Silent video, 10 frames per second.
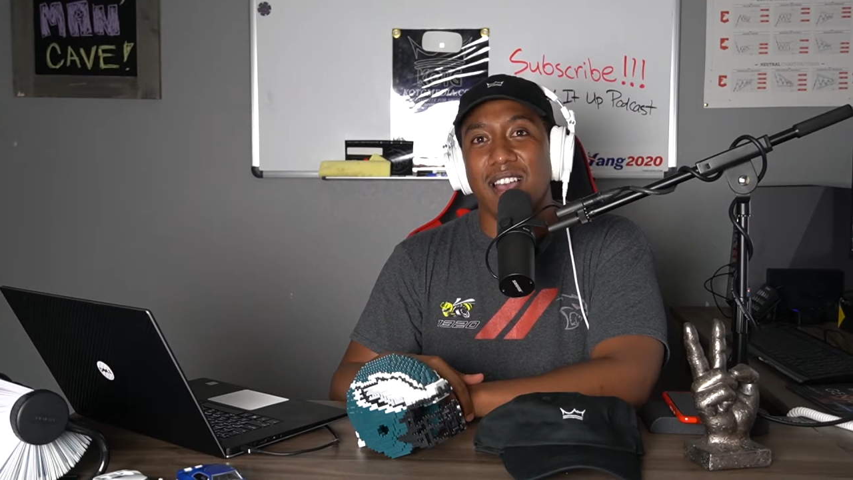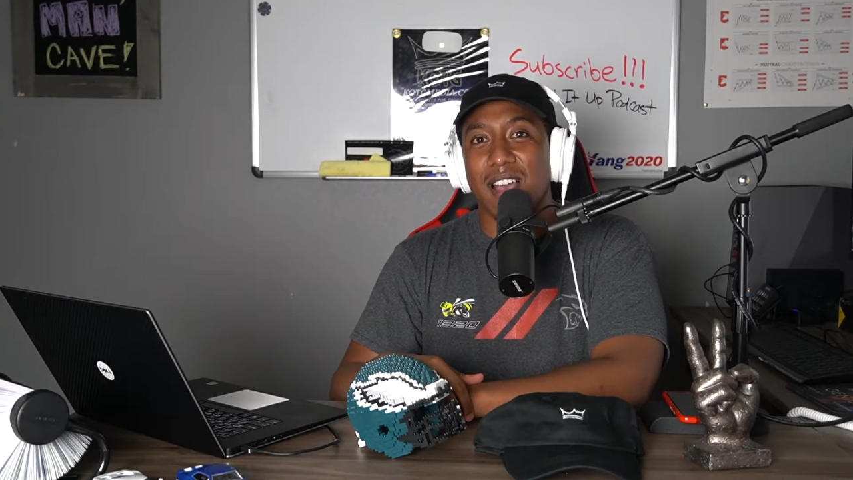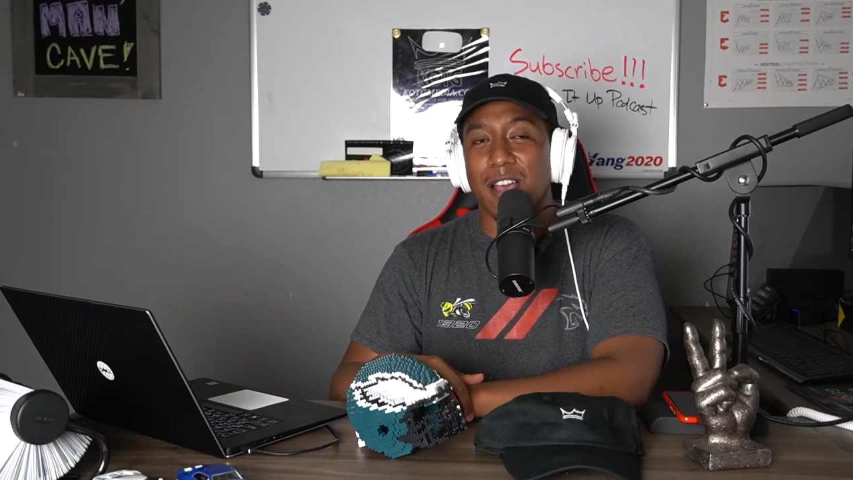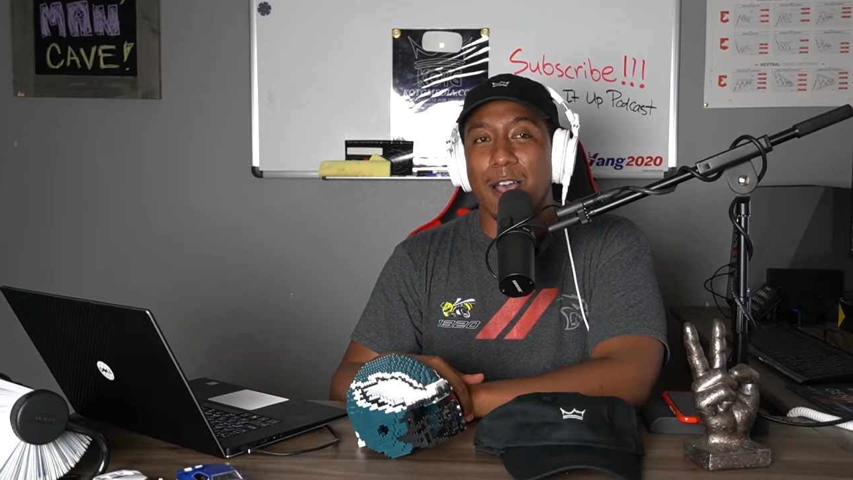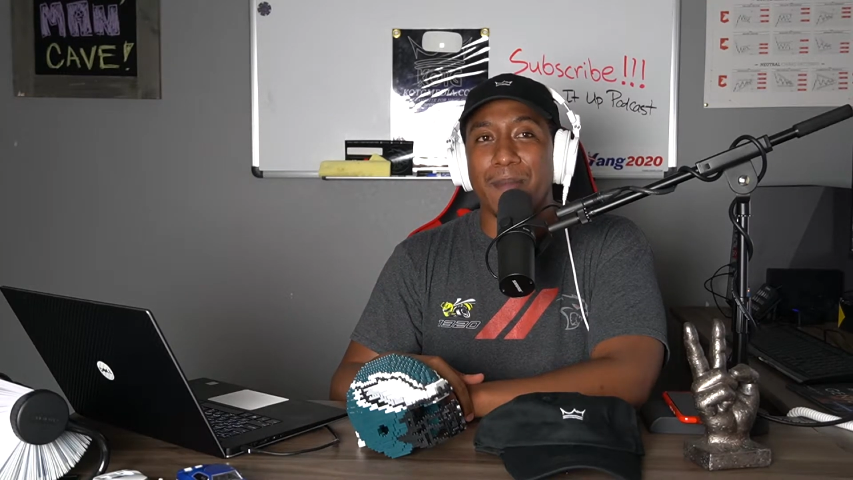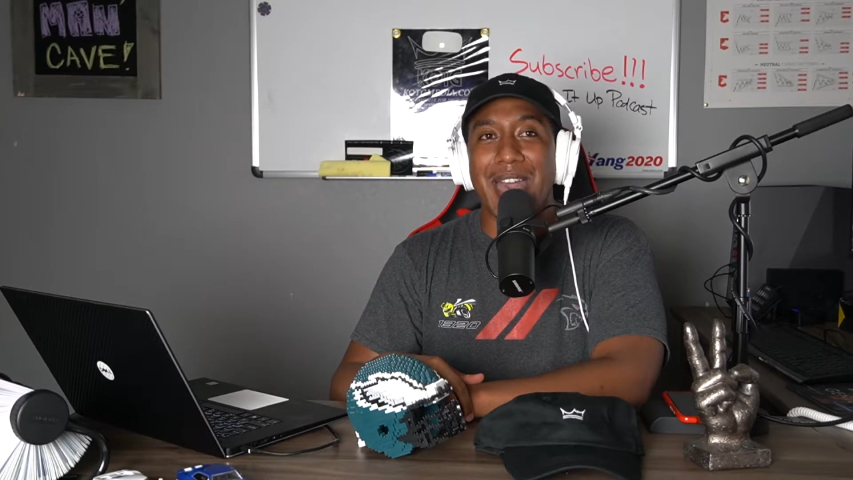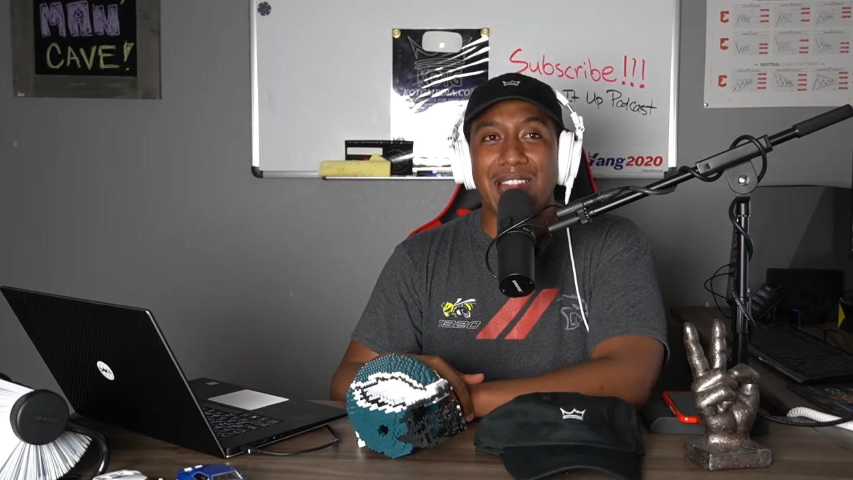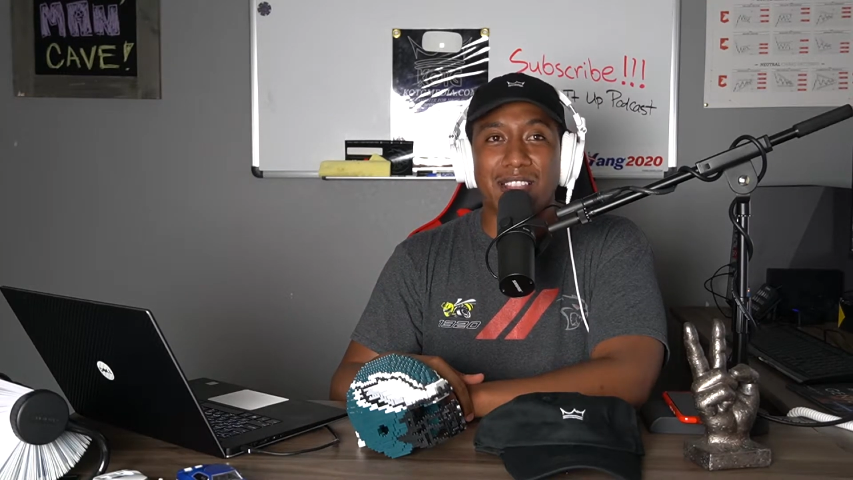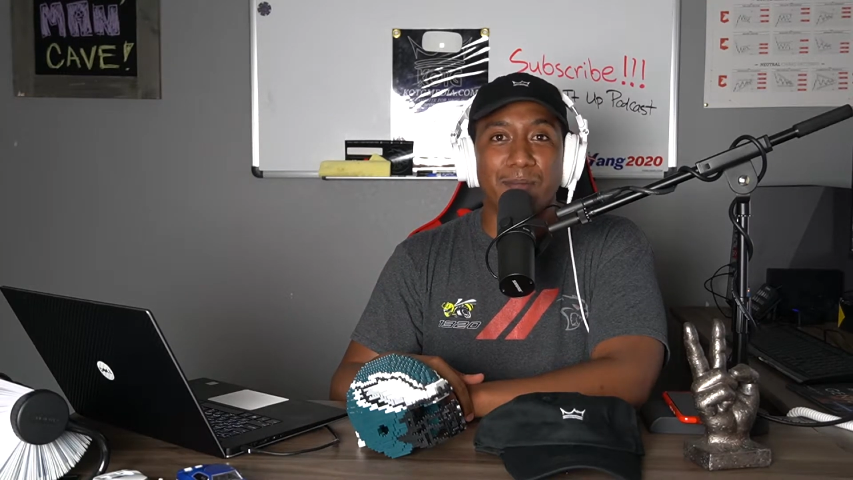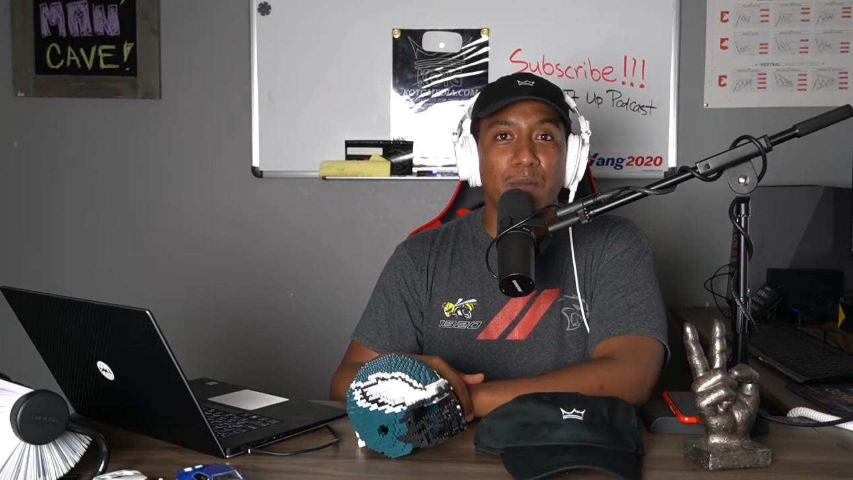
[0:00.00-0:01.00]
had
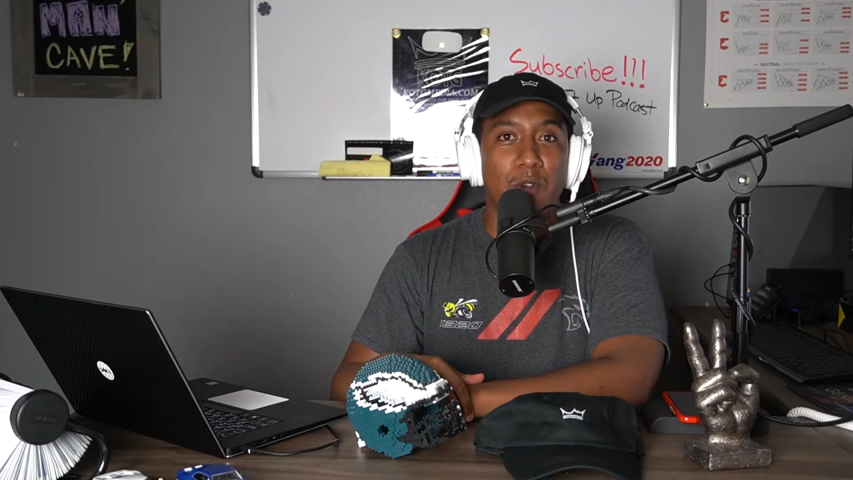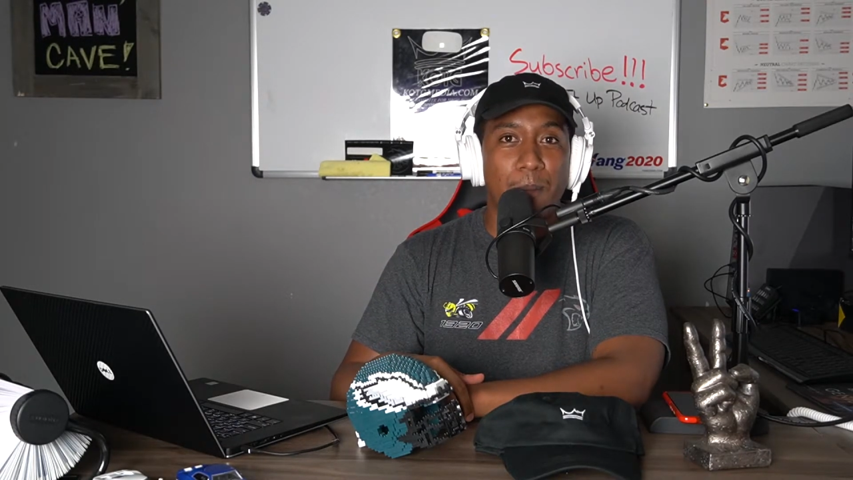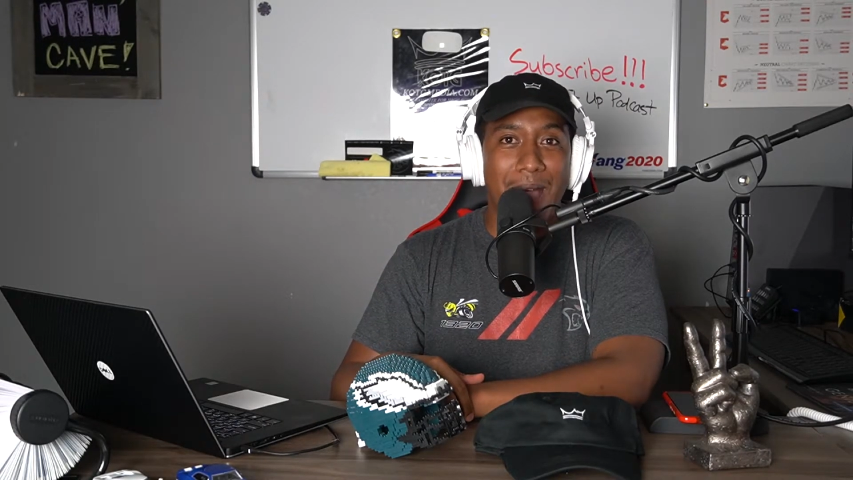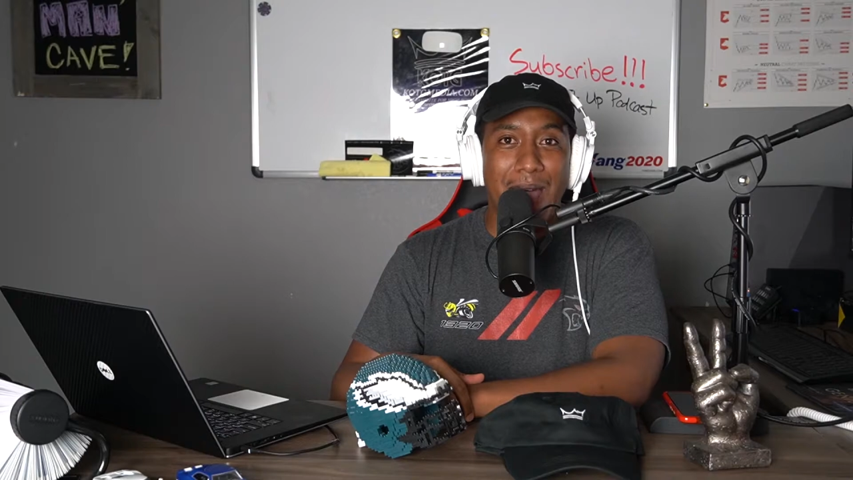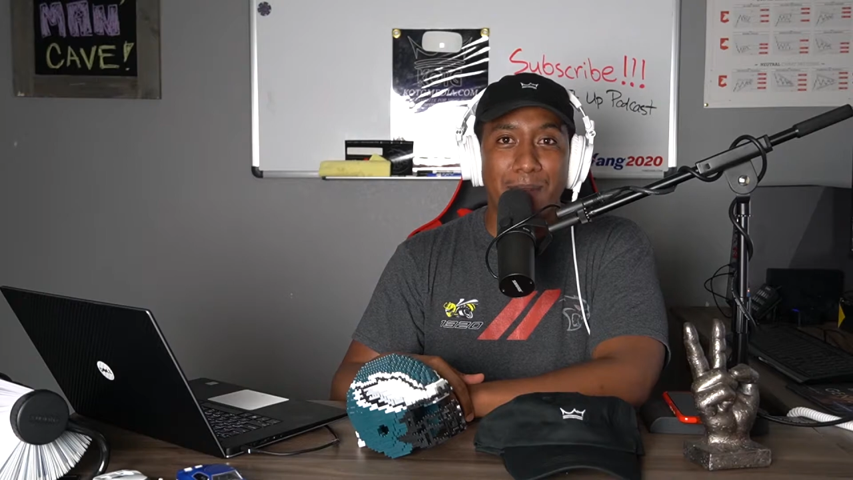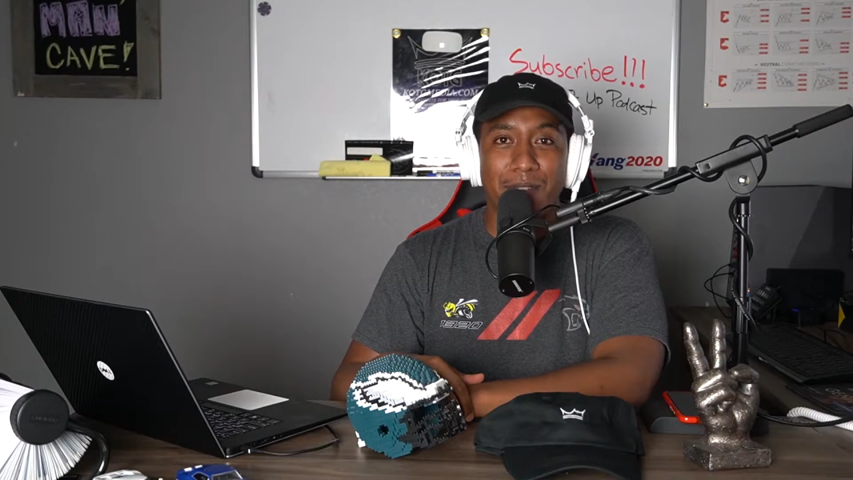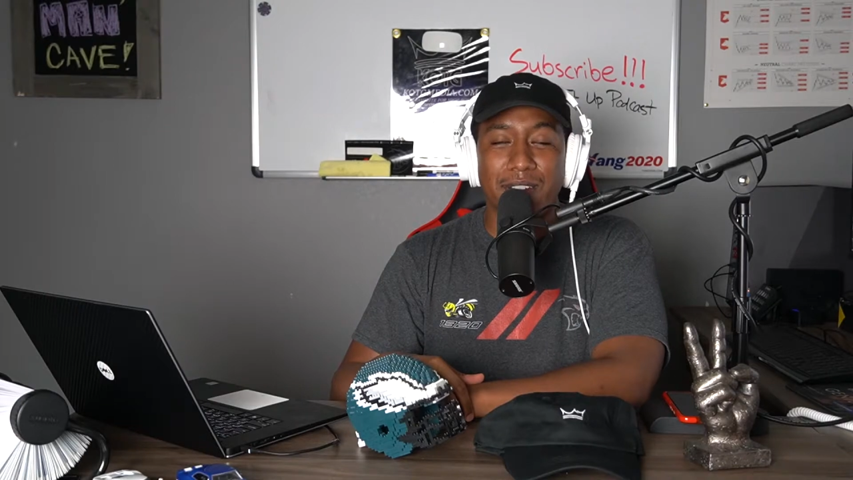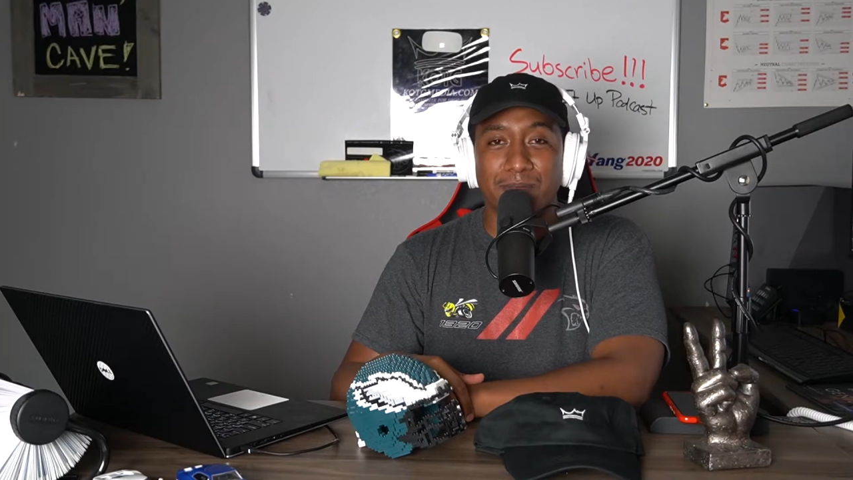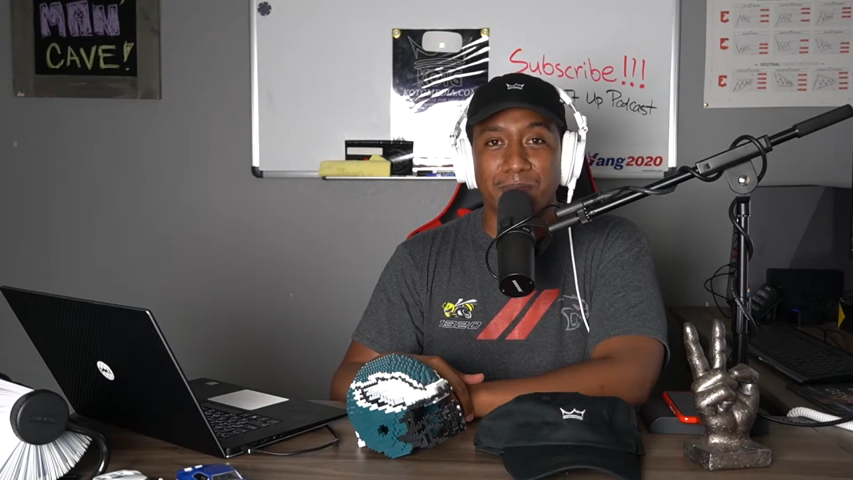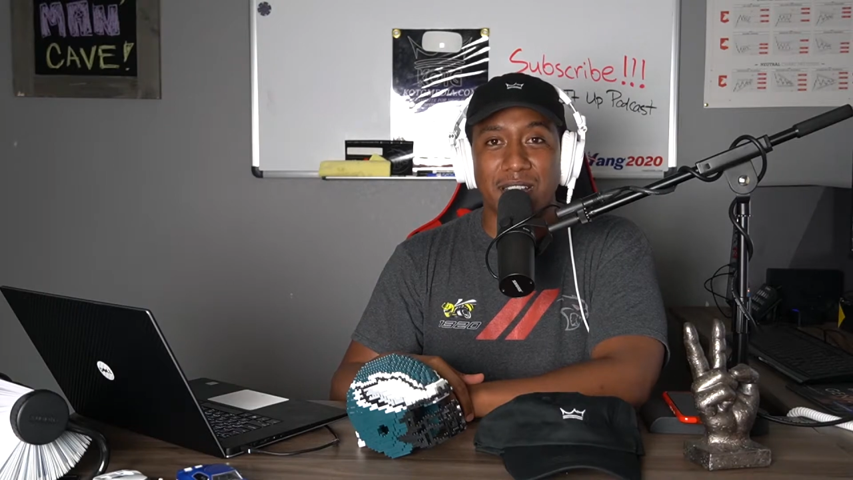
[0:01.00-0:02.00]
a little bit more pop on
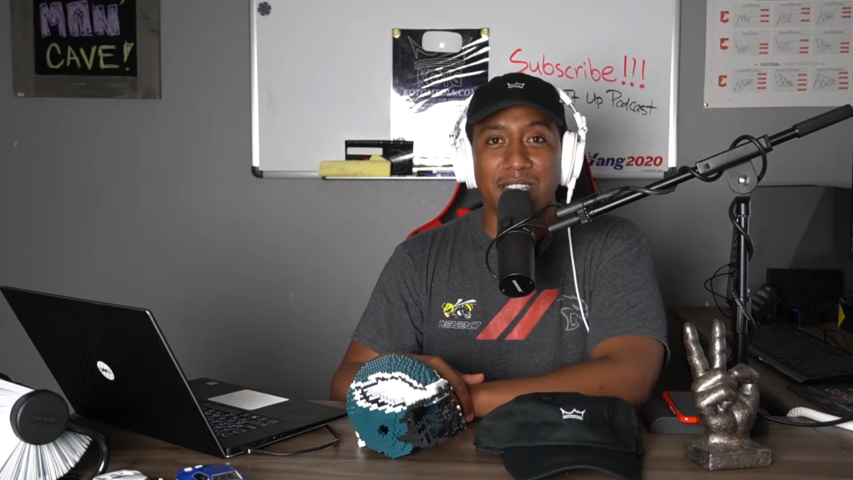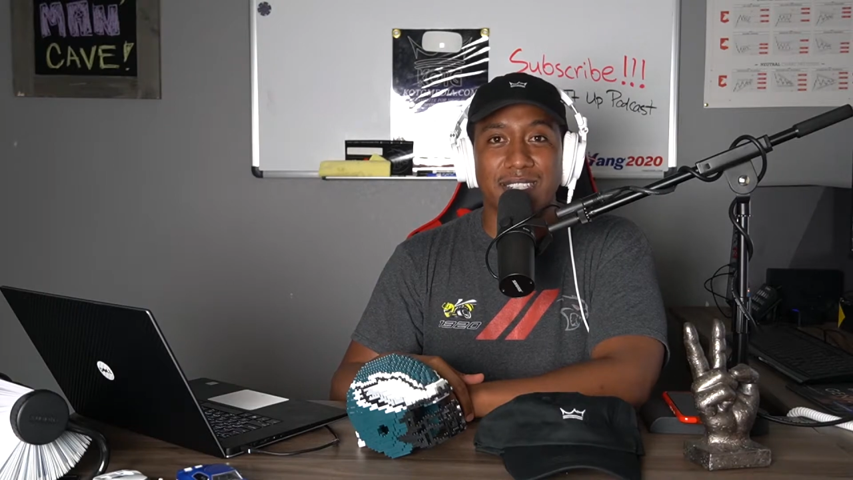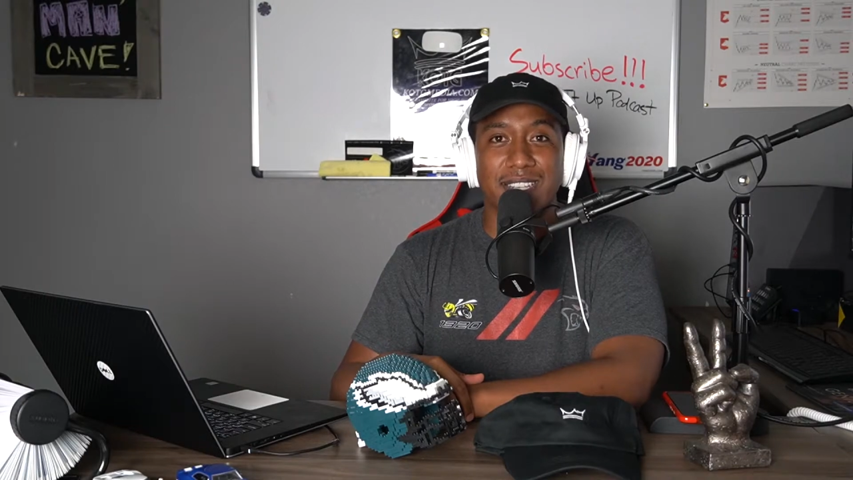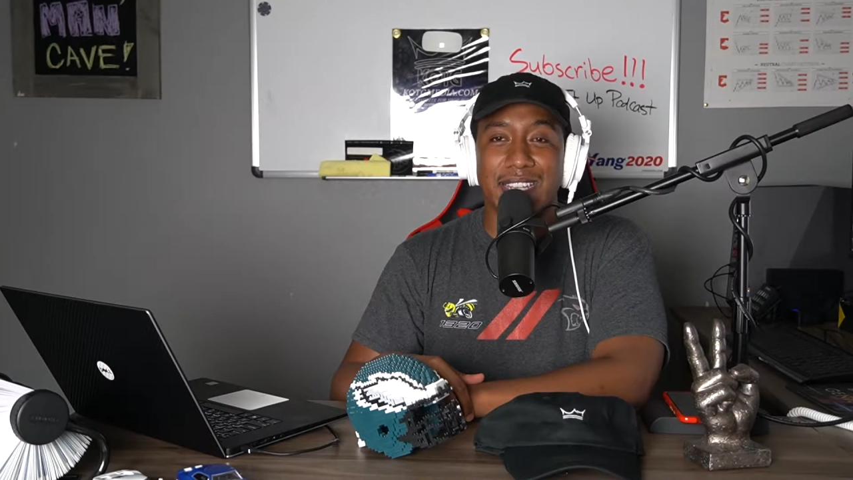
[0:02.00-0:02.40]
his punch.